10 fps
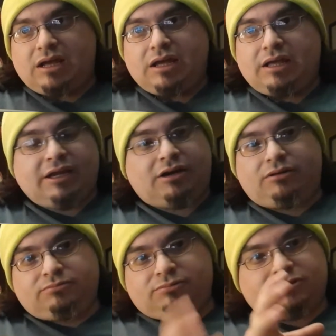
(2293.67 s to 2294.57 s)
you know,
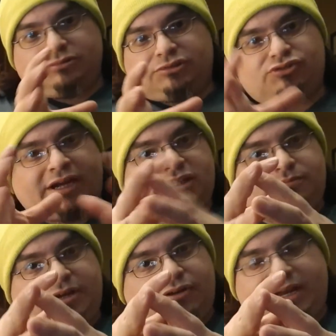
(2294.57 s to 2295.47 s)
trying to
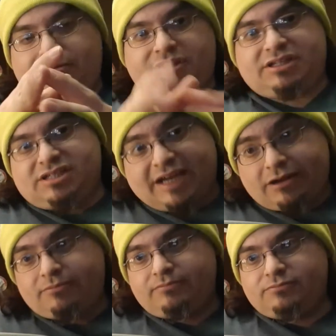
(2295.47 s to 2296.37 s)
marry everything
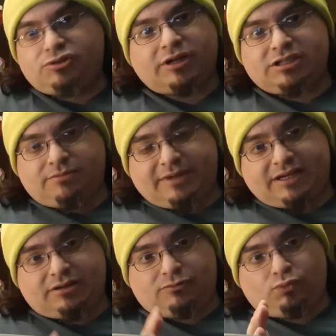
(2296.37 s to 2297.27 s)
together, trying to make
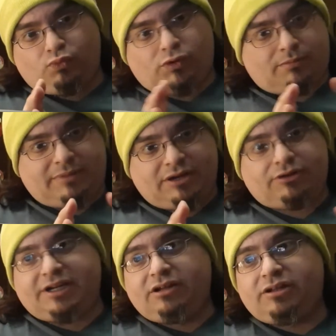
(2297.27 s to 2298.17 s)
one big
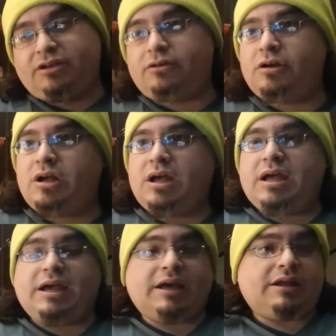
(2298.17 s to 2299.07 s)
ordeal here.
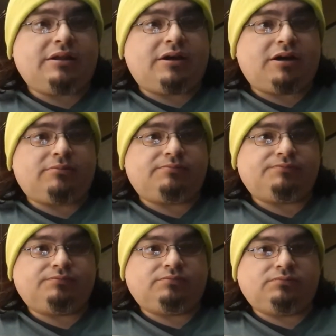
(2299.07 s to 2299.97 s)
And so
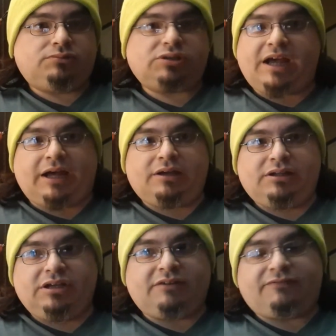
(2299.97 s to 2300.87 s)
yeah,
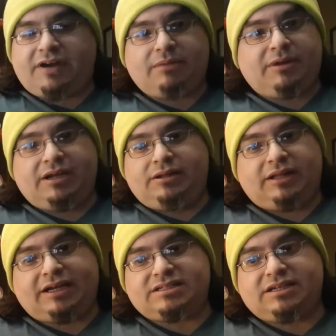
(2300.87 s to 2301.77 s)
you can find me,
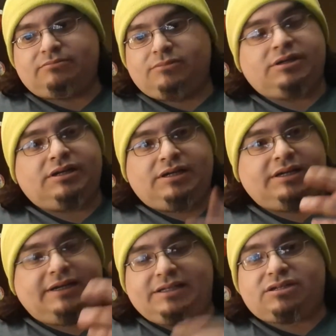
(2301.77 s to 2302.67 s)
like I said,
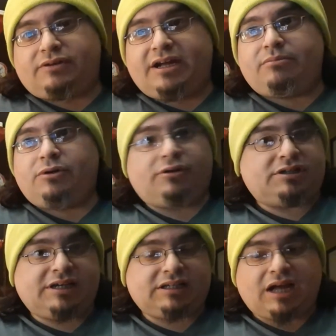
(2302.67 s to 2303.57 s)
Instagram or
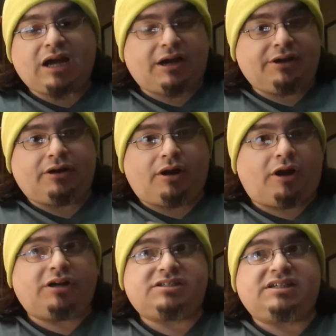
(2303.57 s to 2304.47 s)
TikTok under
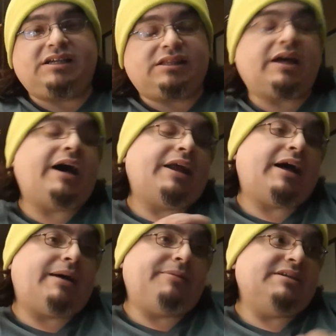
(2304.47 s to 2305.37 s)

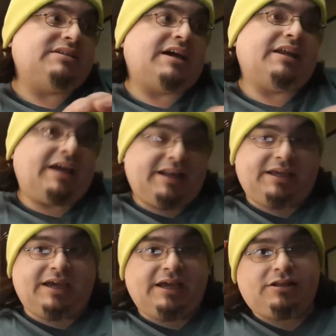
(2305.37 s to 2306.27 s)

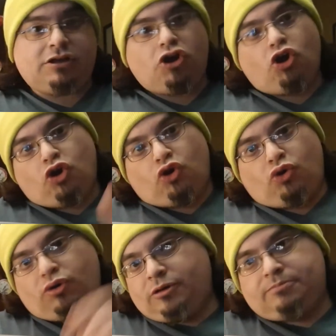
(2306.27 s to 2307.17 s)
rc.hobbies.88,
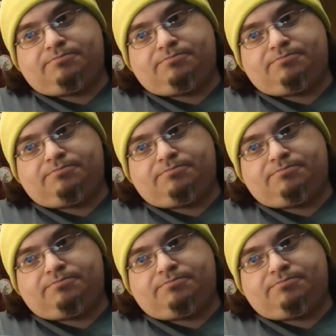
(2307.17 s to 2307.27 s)
or